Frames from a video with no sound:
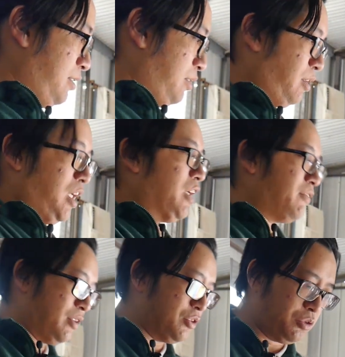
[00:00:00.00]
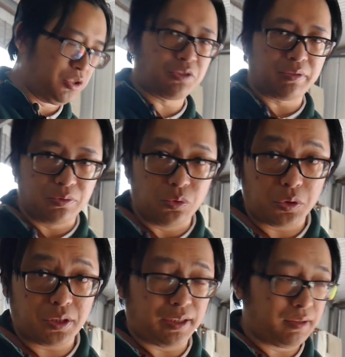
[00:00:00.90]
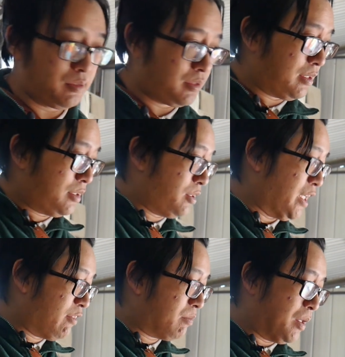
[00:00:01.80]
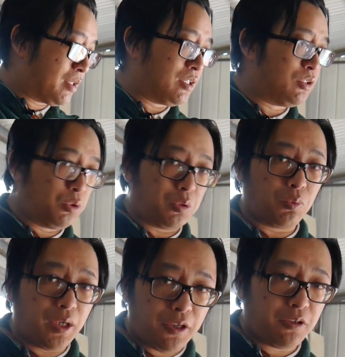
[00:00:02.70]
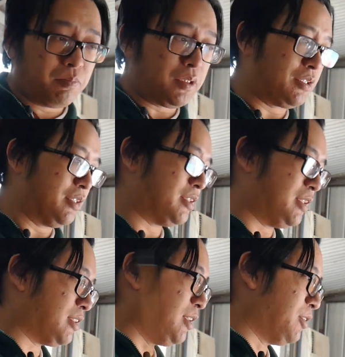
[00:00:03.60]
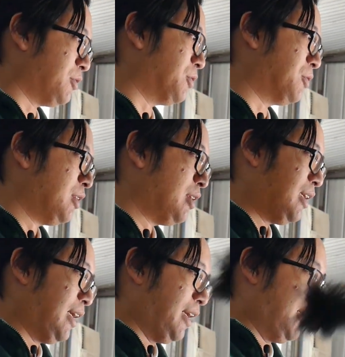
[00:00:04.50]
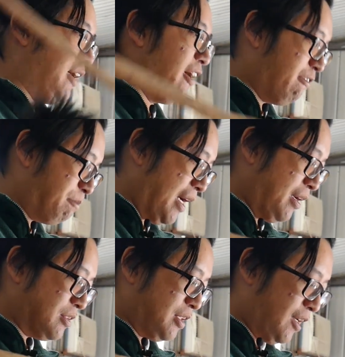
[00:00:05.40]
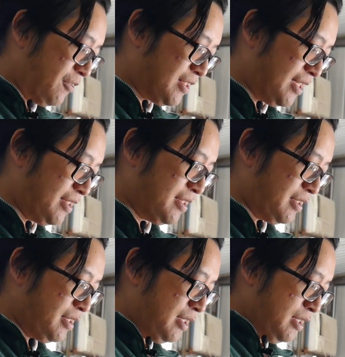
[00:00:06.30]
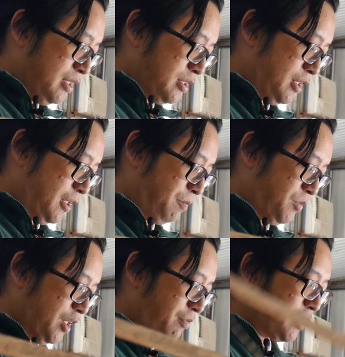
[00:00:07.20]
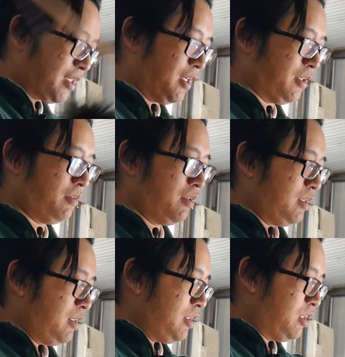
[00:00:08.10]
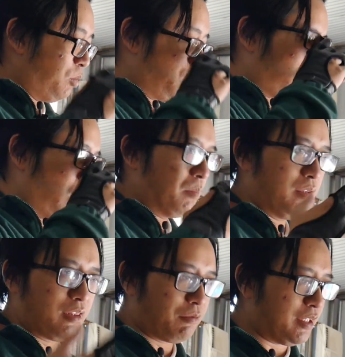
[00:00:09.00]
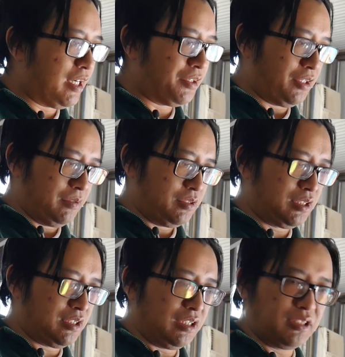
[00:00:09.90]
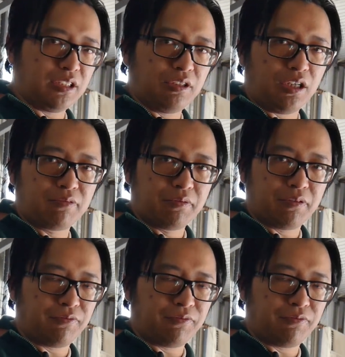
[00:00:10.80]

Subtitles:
not everyone should string walking. Right? Not everybody can do it well because it is a little off balance or off centered. So if we go the more common 3 under, just touch the knock with the